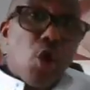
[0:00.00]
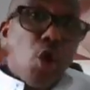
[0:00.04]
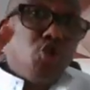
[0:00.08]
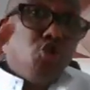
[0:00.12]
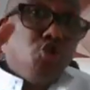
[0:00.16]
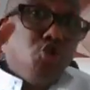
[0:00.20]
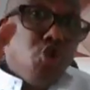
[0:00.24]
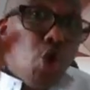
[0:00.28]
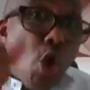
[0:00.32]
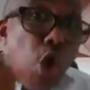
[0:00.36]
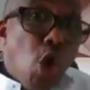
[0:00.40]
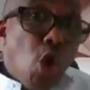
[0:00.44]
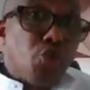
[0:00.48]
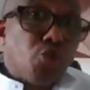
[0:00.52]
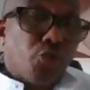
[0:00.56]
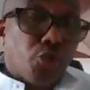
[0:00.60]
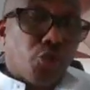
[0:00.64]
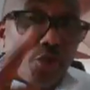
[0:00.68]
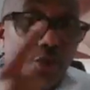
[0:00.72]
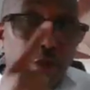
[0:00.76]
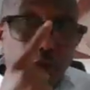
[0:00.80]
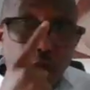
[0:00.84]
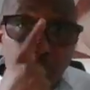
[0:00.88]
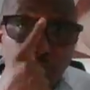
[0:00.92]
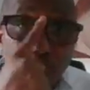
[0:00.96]

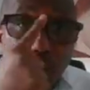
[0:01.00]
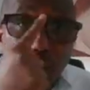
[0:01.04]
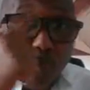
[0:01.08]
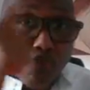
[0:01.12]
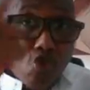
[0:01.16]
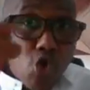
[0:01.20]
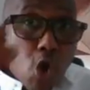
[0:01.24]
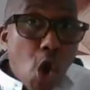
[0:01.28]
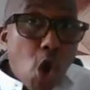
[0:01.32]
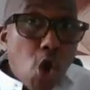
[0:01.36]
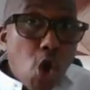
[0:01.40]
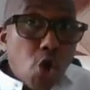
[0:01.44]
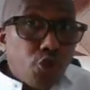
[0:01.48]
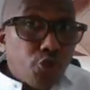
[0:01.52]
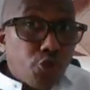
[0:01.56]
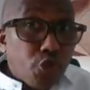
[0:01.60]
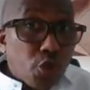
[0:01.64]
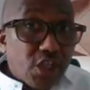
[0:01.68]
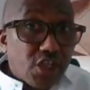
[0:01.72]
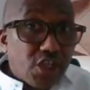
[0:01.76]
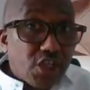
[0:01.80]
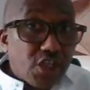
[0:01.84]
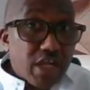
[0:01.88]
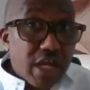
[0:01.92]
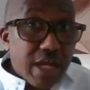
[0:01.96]
unknown to
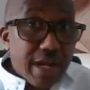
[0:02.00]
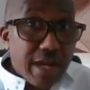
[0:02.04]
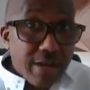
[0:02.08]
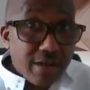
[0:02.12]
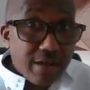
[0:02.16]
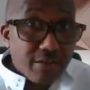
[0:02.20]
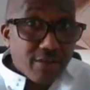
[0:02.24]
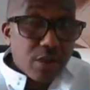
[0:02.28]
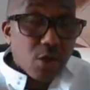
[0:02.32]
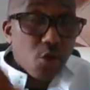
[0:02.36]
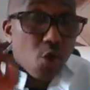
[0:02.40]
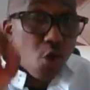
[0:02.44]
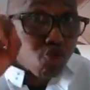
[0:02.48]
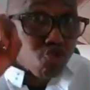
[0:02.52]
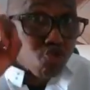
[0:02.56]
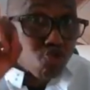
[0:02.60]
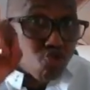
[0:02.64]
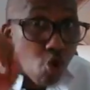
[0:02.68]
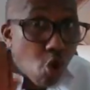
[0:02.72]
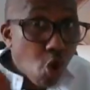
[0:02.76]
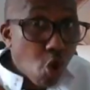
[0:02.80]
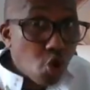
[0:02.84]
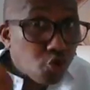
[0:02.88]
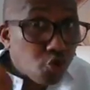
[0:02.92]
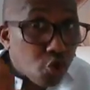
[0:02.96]
the TRRC,
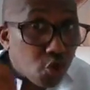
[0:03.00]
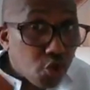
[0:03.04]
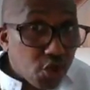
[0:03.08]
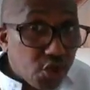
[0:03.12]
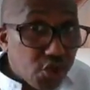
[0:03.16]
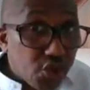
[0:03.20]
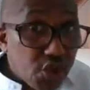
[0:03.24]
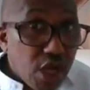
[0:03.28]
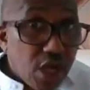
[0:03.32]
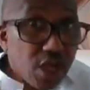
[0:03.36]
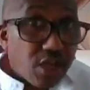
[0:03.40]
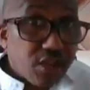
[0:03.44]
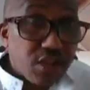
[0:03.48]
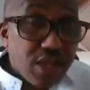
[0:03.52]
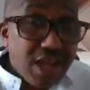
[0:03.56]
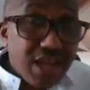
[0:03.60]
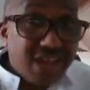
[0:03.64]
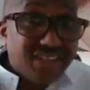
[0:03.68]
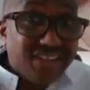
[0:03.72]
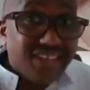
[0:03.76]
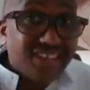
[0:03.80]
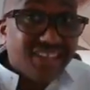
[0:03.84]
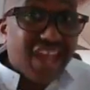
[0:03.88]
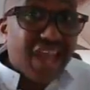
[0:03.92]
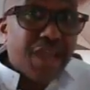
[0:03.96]
at
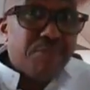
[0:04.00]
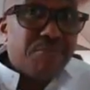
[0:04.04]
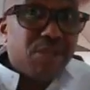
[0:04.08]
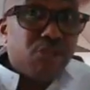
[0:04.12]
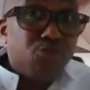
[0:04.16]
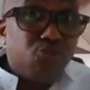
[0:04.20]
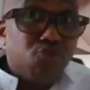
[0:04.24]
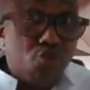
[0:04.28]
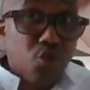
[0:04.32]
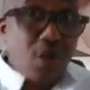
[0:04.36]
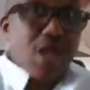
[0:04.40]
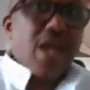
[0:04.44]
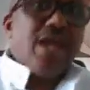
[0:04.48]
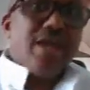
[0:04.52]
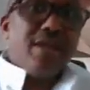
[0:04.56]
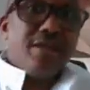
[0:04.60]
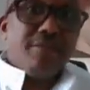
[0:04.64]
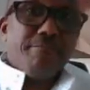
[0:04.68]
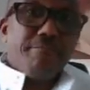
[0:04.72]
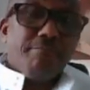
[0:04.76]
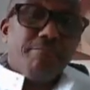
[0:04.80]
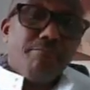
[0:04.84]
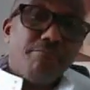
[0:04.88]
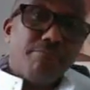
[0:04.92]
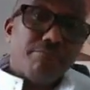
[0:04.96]
the time in July,
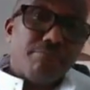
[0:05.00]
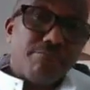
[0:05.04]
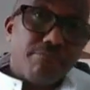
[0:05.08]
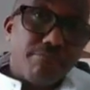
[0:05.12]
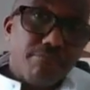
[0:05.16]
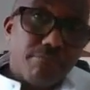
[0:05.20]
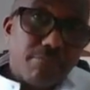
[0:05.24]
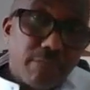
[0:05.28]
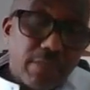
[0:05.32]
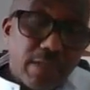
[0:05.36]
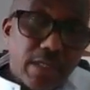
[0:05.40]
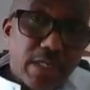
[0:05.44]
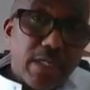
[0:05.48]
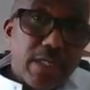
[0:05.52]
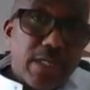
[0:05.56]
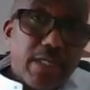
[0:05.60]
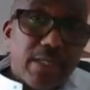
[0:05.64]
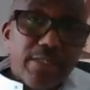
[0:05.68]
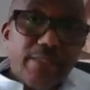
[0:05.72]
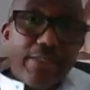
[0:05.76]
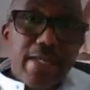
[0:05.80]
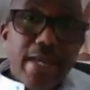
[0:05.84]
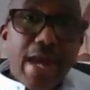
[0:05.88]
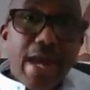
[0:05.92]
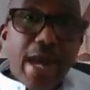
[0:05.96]

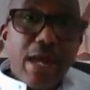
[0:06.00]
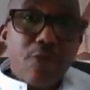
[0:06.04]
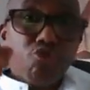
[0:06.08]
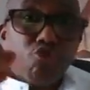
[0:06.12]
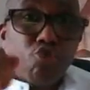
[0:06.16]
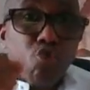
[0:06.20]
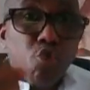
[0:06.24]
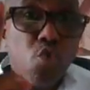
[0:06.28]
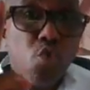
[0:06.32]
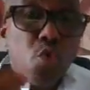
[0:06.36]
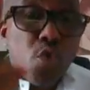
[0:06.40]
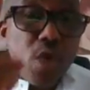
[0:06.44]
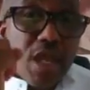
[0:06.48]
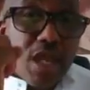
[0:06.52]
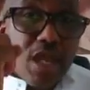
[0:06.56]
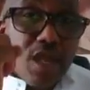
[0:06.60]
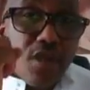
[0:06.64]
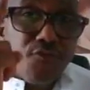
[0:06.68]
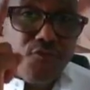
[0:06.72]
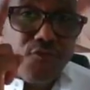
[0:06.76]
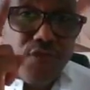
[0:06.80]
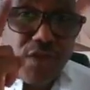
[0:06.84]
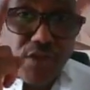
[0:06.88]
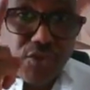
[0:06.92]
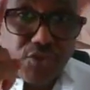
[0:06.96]
there are two
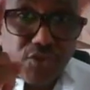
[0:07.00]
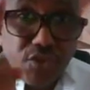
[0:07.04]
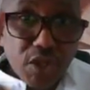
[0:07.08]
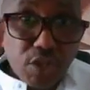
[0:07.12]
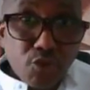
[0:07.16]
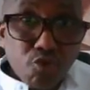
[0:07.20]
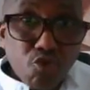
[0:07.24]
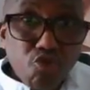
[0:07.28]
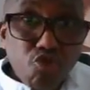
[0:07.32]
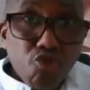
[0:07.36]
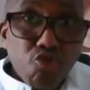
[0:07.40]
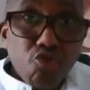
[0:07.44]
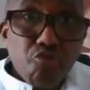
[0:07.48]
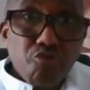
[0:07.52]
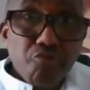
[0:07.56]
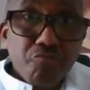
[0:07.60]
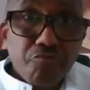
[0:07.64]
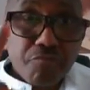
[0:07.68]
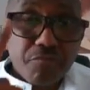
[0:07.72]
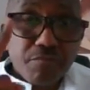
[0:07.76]
infiltrators,